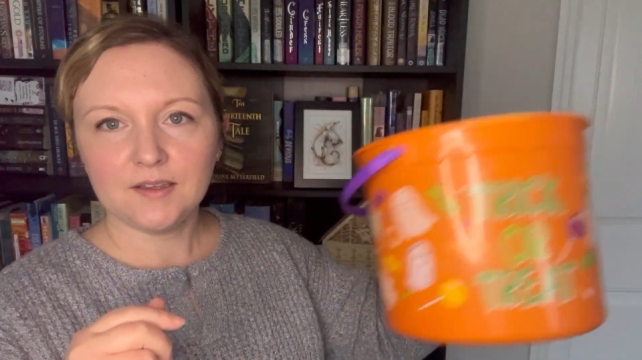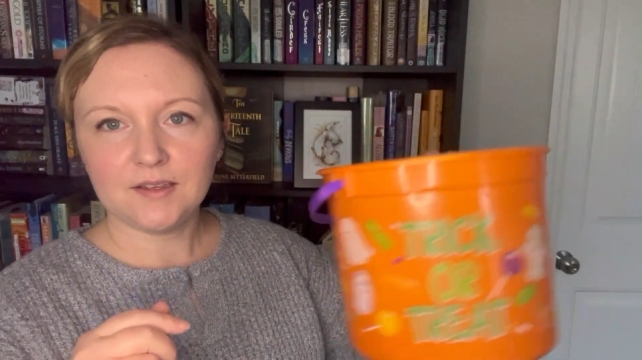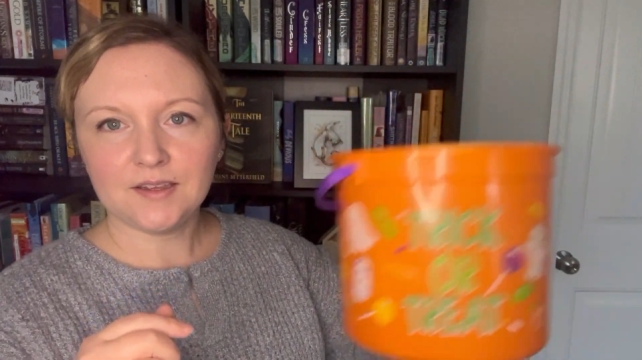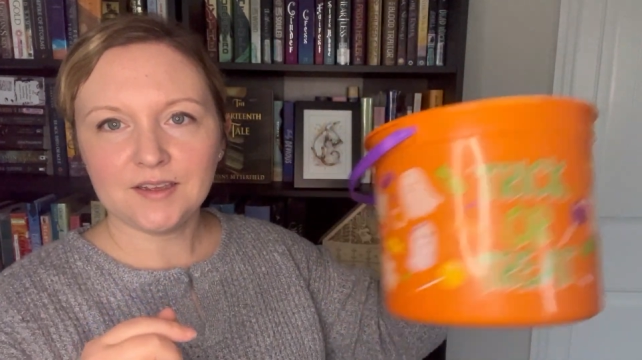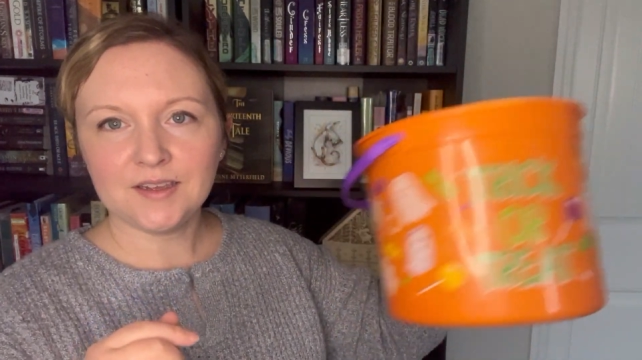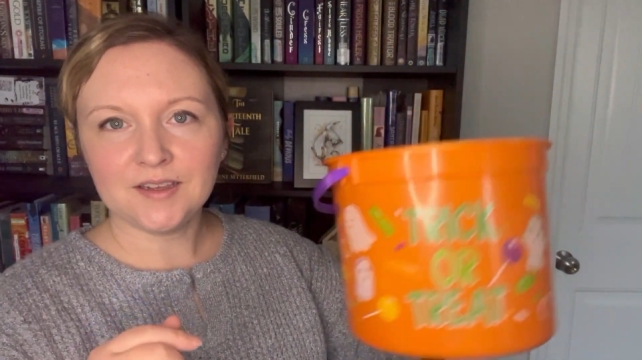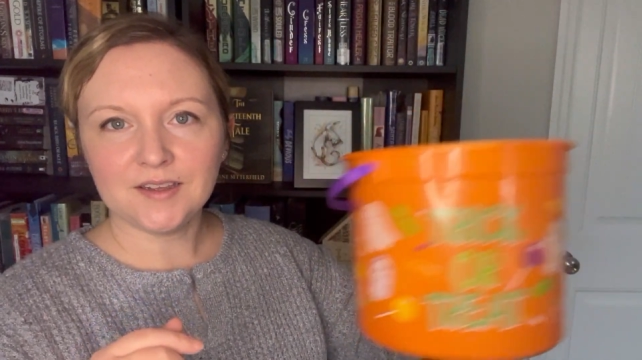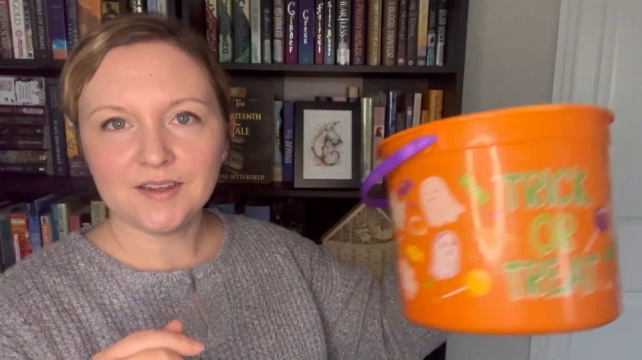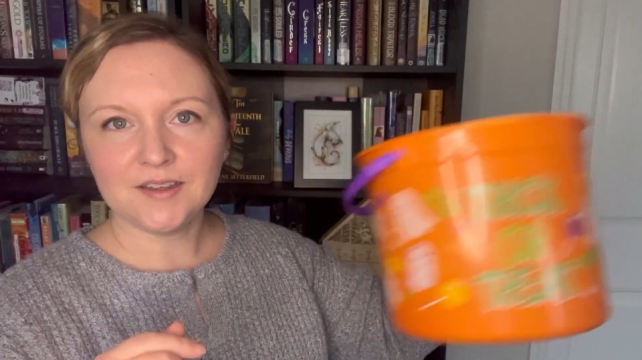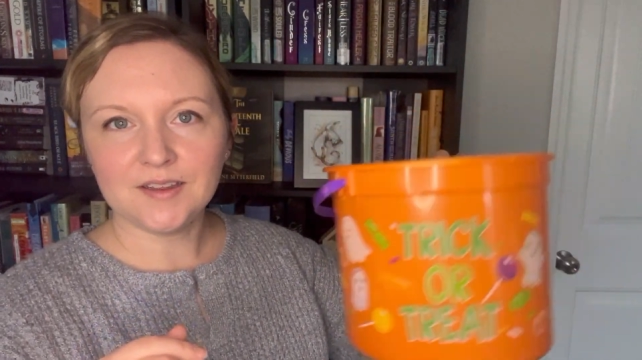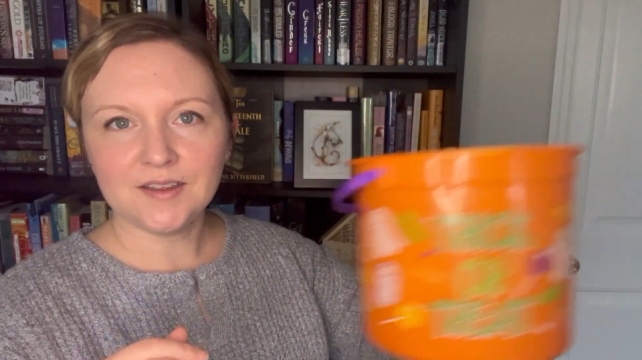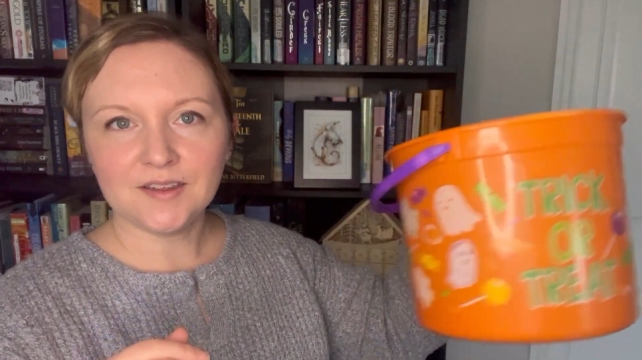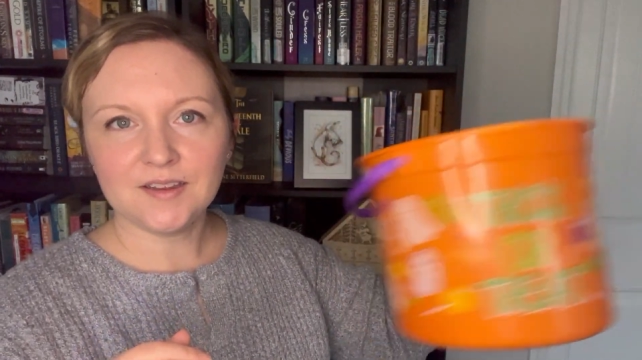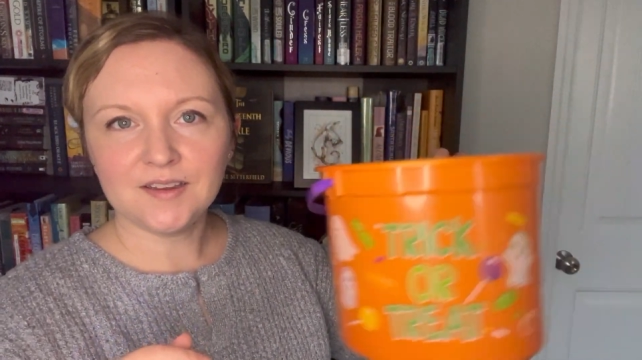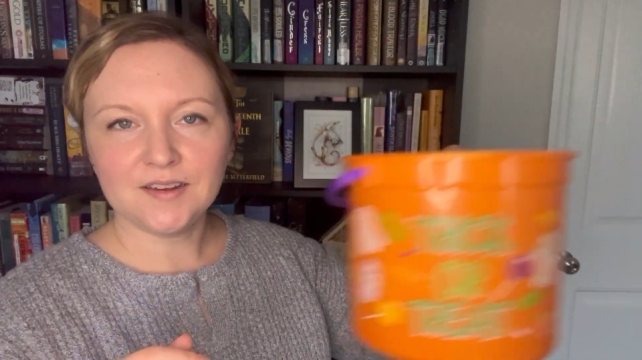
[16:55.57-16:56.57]

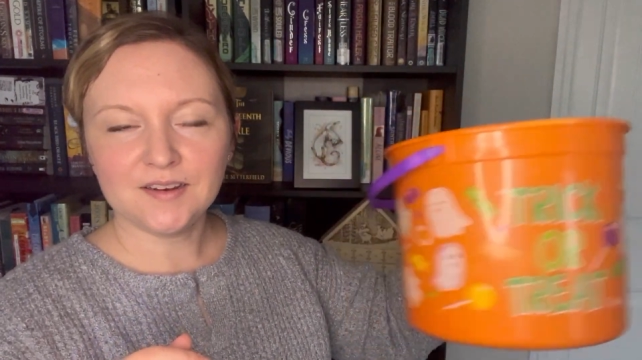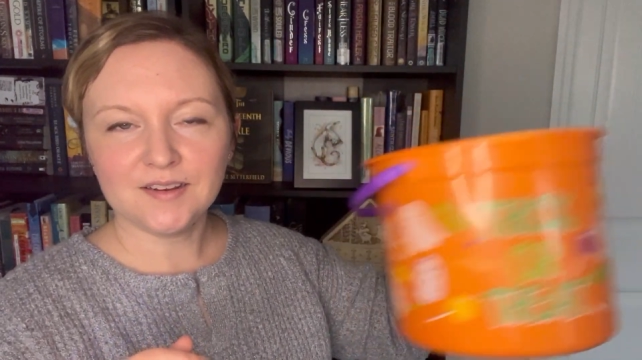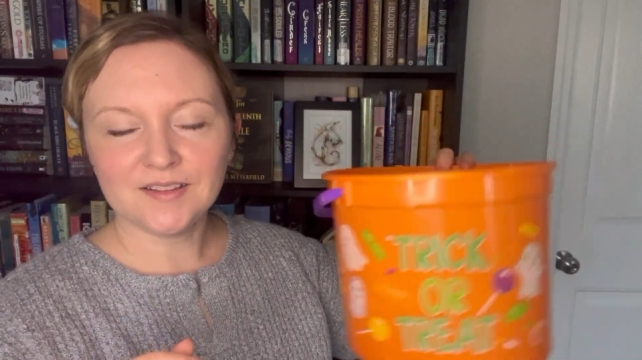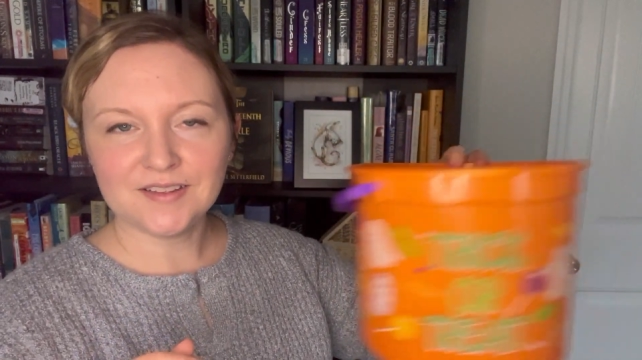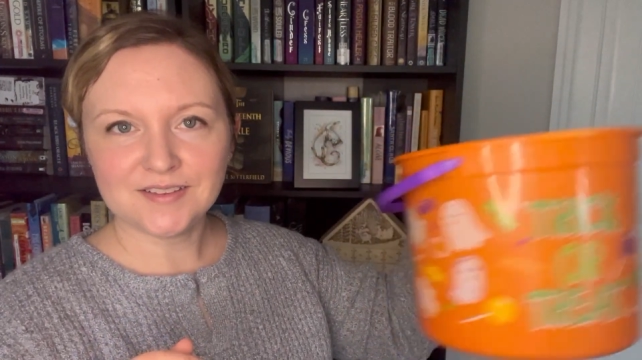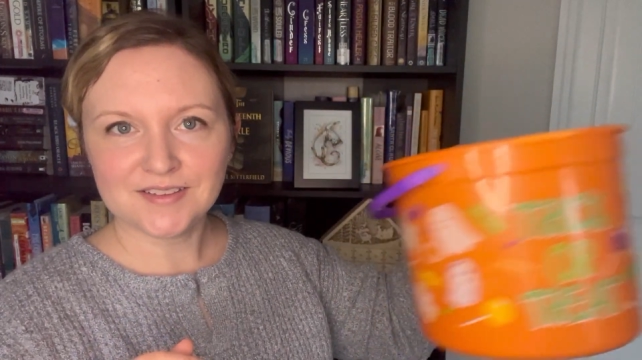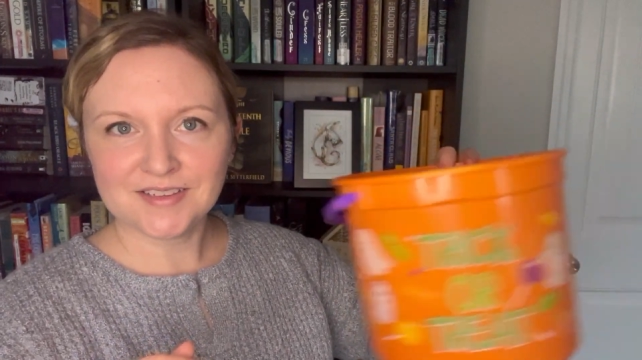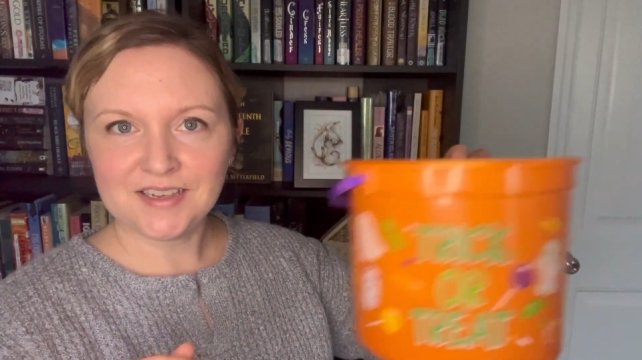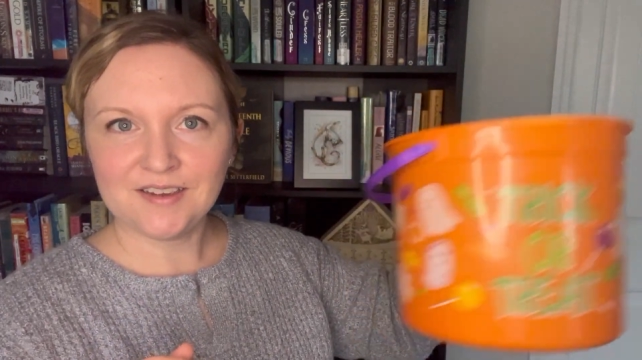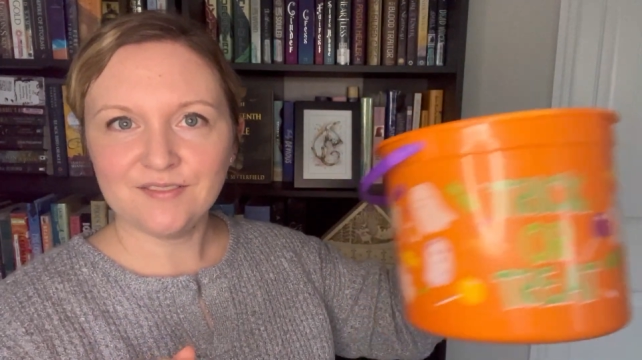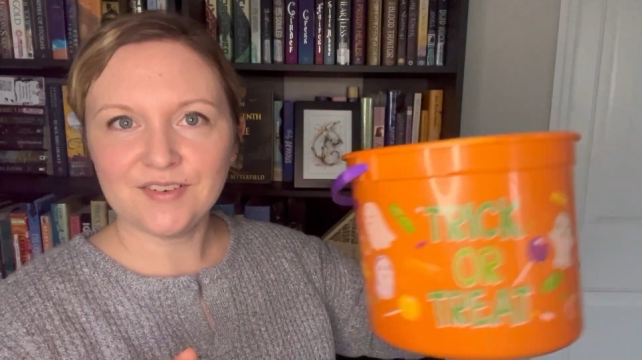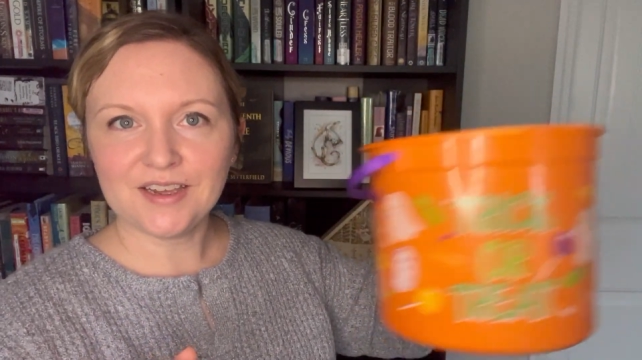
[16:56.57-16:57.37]
And let's see if